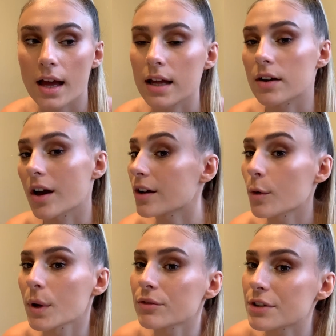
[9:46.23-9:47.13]
and I can't
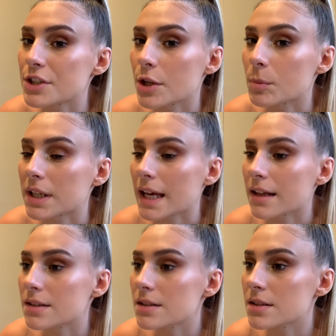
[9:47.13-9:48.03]
wait for it to open
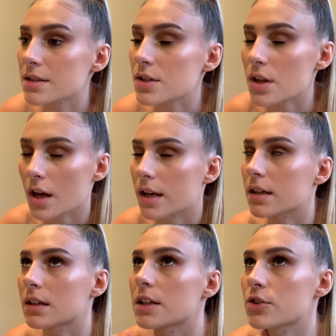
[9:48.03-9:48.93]
again so that I
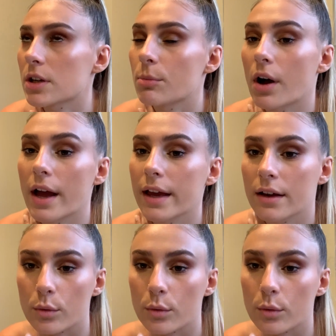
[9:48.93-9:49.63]
can literally buy